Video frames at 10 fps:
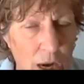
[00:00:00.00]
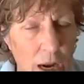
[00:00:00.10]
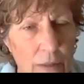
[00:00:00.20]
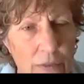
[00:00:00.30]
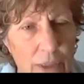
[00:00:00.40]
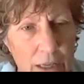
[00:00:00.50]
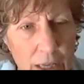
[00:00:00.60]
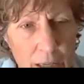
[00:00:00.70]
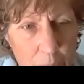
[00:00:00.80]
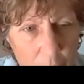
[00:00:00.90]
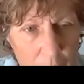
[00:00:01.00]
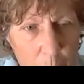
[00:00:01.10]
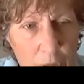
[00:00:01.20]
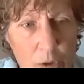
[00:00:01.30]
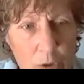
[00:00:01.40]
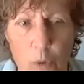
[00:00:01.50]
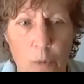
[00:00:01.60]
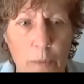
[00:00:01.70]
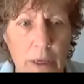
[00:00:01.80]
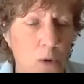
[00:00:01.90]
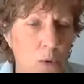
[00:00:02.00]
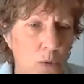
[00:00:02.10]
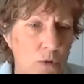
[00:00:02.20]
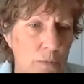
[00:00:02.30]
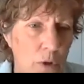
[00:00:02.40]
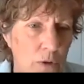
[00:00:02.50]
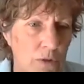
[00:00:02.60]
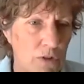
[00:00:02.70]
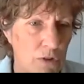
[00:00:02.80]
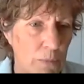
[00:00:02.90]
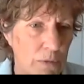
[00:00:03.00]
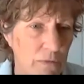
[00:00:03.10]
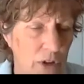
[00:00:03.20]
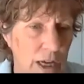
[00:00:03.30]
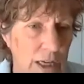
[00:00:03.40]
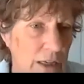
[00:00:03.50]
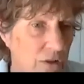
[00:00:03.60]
then it may be you will be called upon to provide